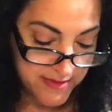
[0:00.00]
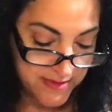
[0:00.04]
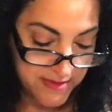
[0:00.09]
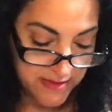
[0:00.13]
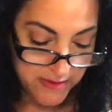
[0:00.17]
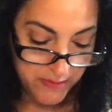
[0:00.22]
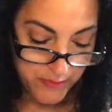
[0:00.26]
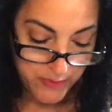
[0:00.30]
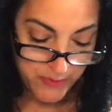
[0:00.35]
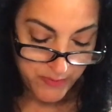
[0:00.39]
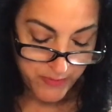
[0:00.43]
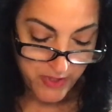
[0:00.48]

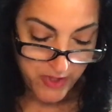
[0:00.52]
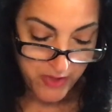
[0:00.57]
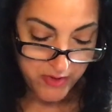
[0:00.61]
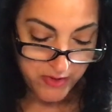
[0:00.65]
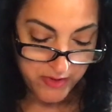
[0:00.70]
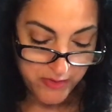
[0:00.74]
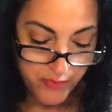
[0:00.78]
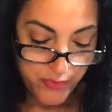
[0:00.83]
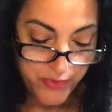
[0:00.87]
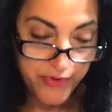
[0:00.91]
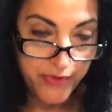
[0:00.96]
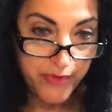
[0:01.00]
cinnamon bark
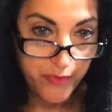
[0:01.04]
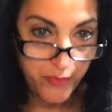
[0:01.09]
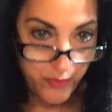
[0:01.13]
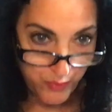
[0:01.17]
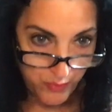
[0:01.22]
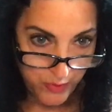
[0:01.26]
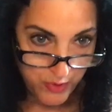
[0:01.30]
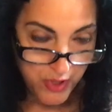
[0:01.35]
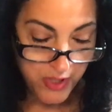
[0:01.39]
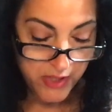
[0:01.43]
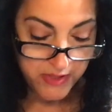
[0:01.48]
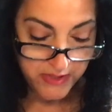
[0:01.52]
with the
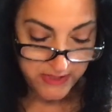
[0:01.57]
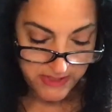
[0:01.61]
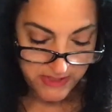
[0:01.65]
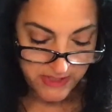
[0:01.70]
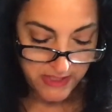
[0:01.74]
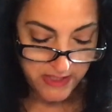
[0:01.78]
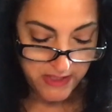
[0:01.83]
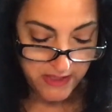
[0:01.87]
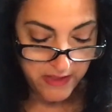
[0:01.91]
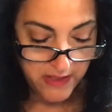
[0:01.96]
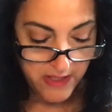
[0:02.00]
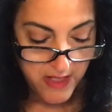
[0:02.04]
oolong
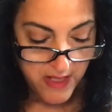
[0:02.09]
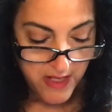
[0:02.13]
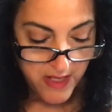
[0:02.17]
tea,